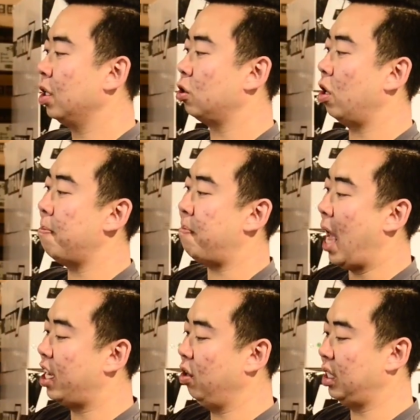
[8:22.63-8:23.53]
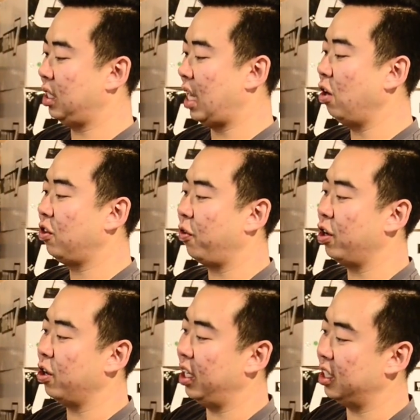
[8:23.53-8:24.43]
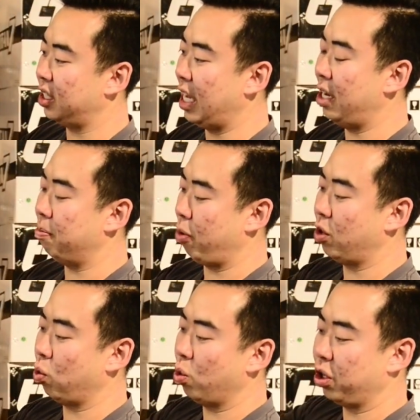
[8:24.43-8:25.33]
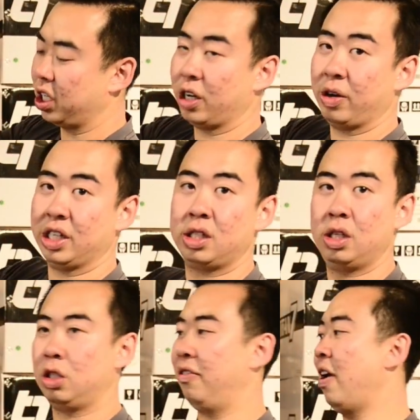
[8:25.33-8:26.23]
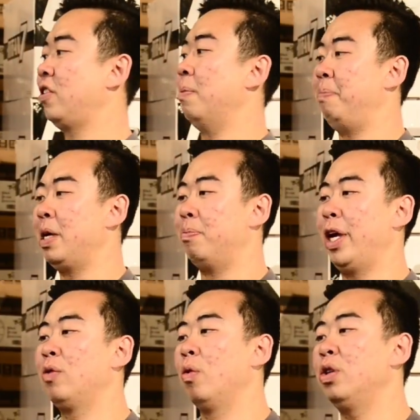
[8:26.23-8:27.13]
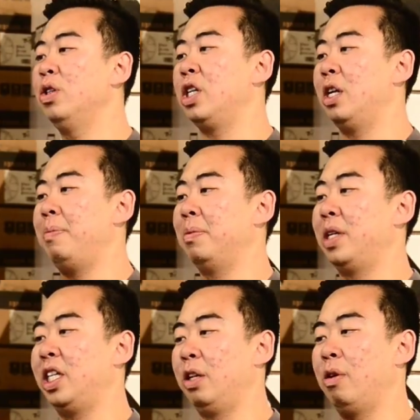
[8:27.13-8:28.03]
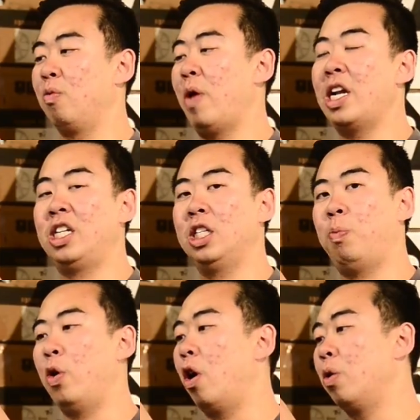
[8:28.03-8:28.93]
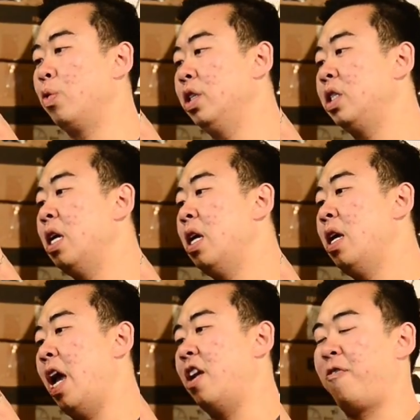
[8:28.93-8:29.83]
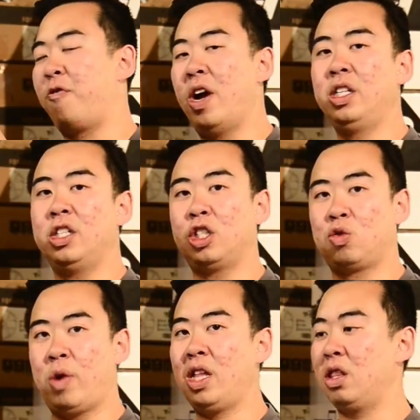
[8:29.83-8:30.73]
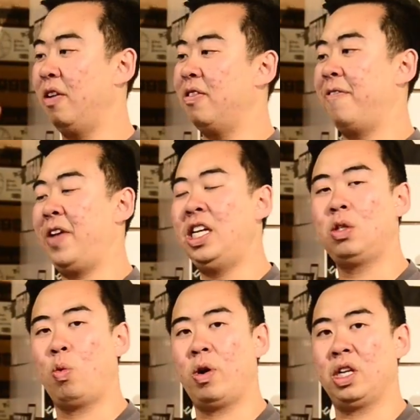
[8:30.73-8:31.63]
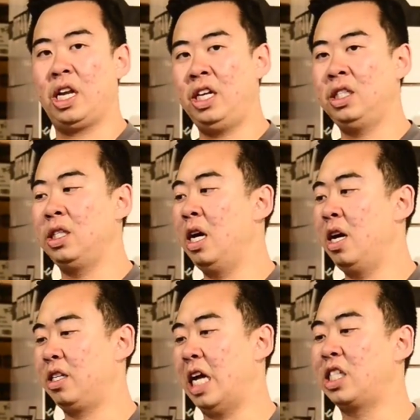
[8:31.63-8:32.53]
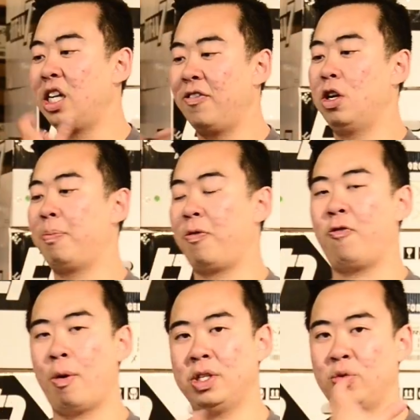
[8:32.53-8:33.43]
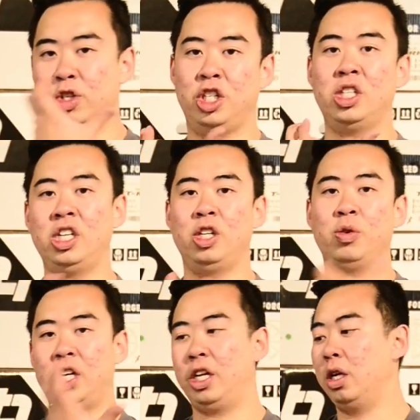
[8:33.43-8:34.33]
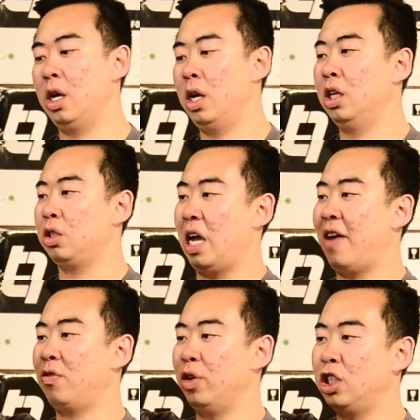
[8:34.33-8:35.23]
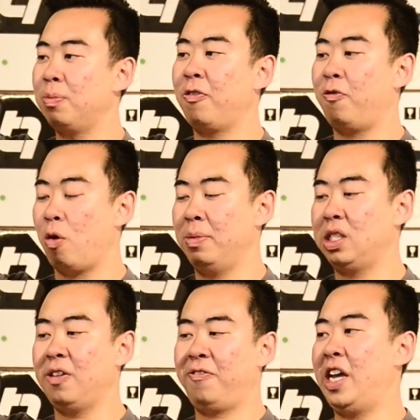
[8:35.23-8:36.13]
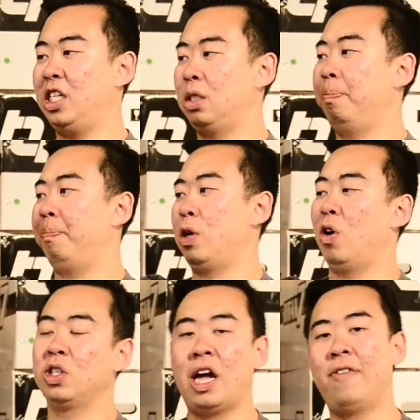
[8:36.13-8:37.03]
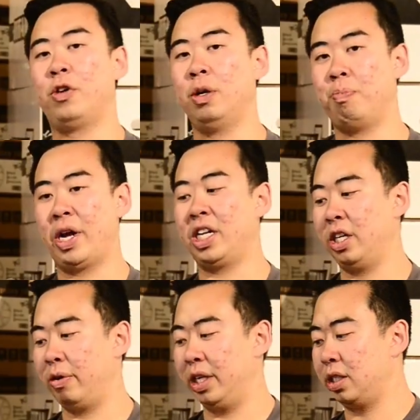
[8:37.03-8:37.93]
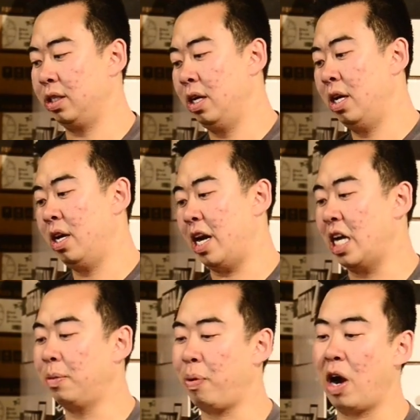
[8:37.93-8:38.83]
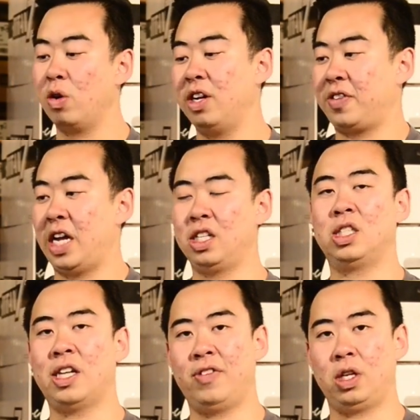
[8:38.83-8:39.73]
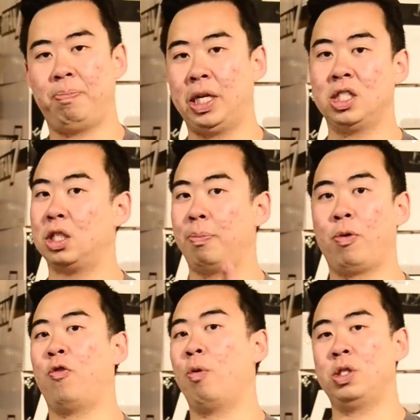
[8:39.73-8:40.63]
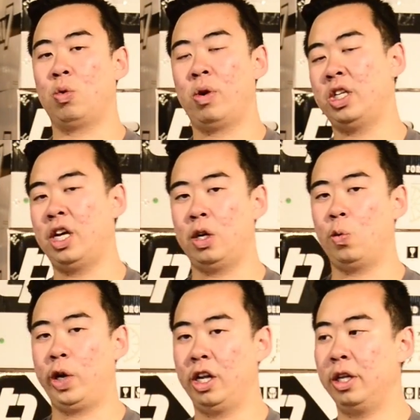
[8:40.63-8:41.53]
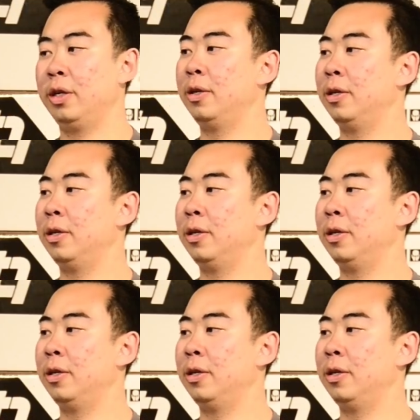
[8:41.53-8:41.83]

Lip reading: So on the back here, this allows for your insane brake rotor clearance. So if you have some big brake rotors, you're gonna be able to clear it right at this point onwards. And the front, the strength of the face where it lays, that's gonna give you the performance rigidity you need. So you have the rigid performance of the face, but you also have good brake clearance. And that's the priority of TITAN7 because it's a performance oriented wheel.